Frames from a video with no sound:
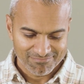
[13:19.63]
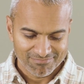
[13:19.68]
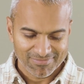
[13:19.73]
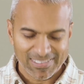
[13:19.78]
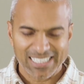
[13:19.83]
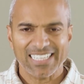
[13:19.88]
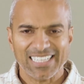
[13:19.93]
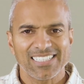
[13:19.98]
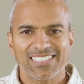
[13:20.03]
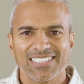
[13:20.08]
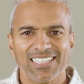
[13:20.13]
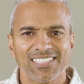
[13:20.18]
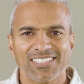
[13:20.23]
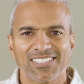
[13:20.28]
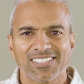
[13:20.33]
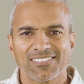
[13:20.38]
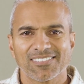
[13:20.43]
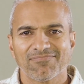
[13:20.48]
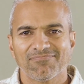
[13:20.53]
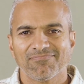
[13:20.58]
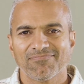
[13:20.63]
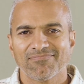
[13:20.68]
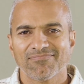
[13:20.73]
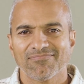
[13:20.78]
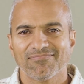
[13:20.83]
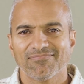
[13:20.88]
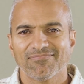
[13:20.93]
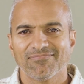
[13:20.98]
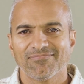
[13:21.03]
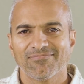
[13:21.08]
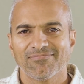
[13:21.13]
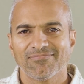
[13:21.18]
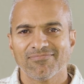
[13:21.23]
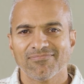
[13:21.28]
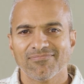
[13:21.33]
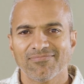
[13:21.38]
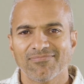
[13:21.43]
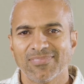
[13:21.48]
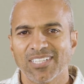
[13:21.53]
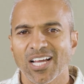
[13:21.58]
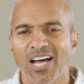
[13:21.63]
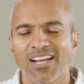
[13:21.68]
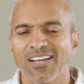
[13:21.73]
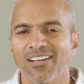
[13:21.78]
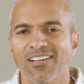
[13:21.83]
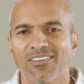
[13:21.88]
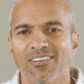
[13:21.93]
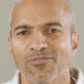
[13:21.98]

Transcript: Like, in a sense, not